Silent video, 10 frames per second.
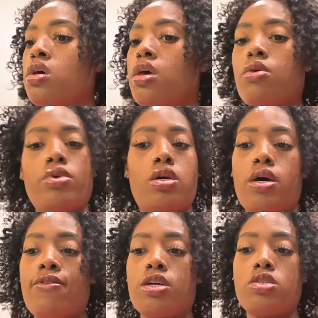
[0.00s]
and we don't
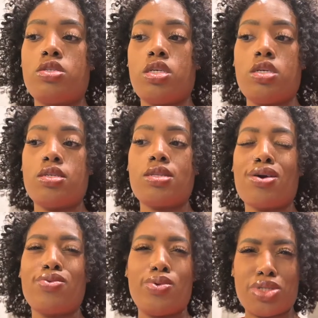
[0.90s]
have our tortillas
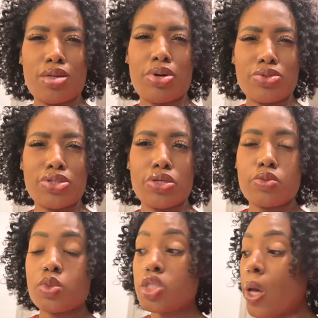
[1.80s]
like we were supposed to.
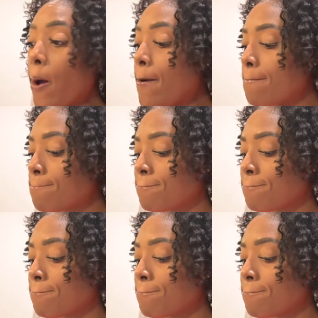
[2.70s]
So